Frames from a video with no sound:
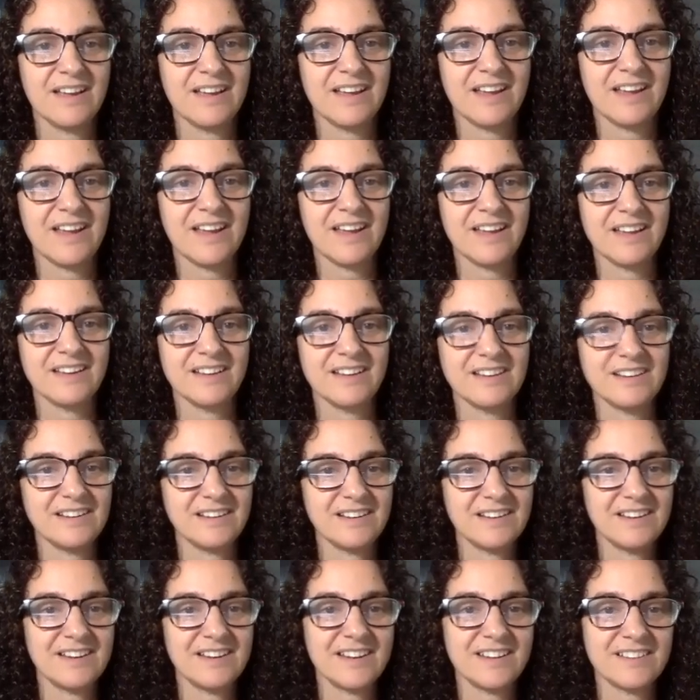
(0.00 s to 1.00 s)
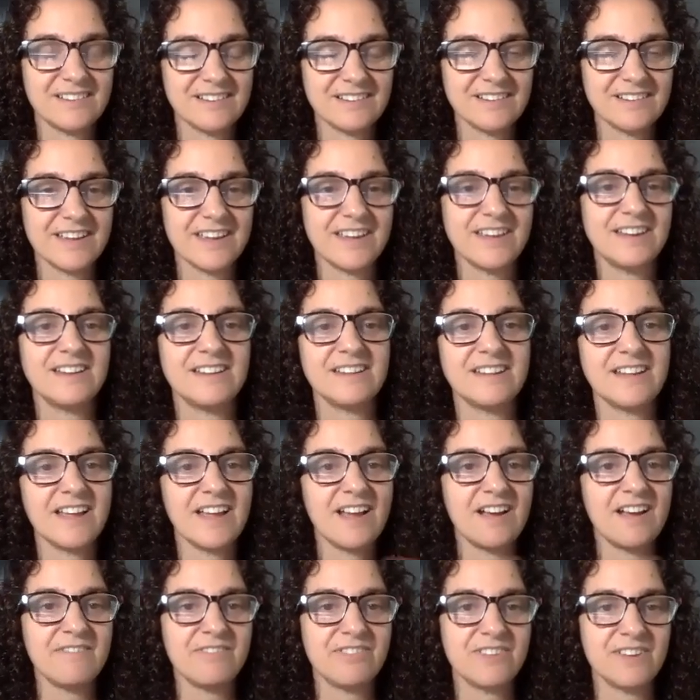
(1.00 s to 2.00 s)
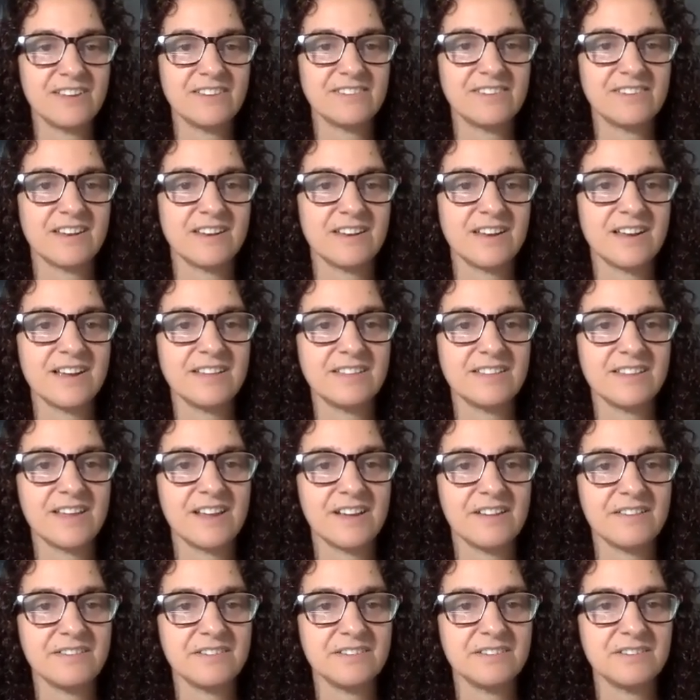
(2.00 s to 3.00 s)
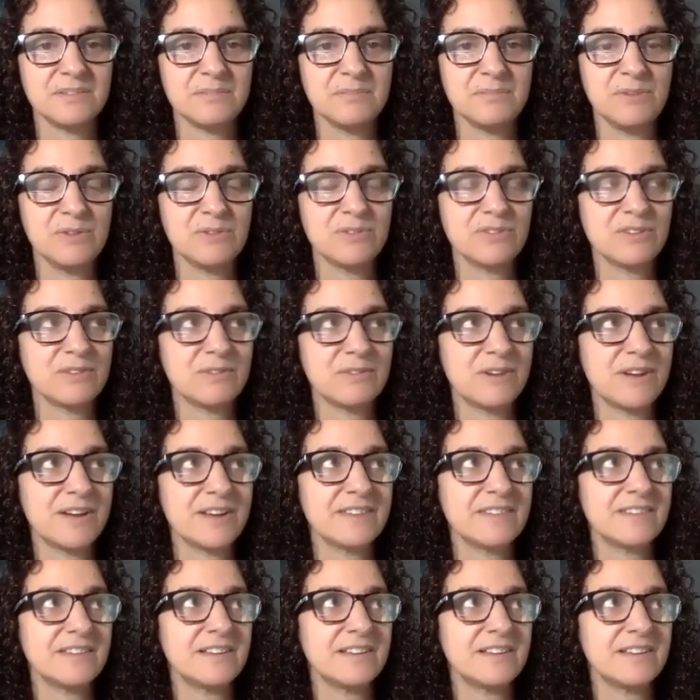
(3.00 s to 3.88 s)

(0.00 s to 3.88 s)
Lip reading: and it's late, and they have things at night they have to do music-wise,